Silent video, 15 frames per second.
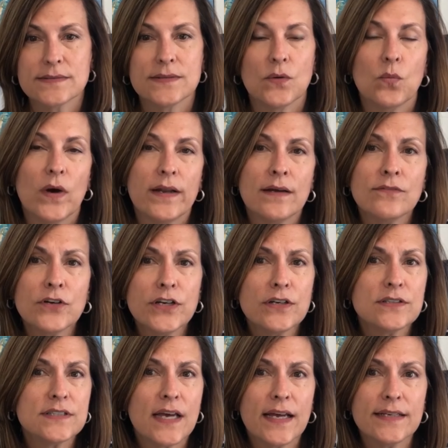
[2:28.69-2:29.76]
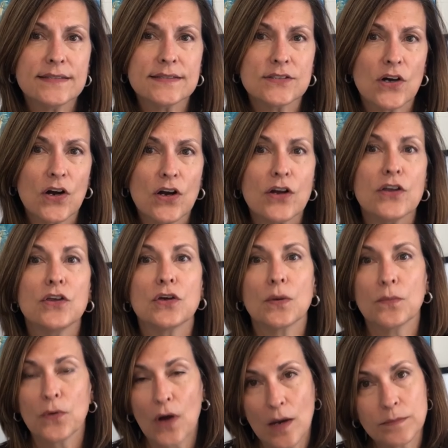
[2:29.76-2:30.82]
So whatever your tastes are, you can
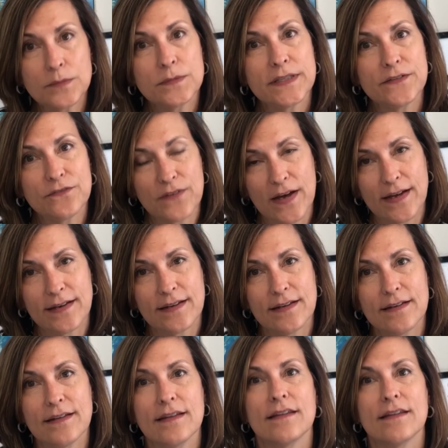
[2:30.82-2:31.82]
probably find it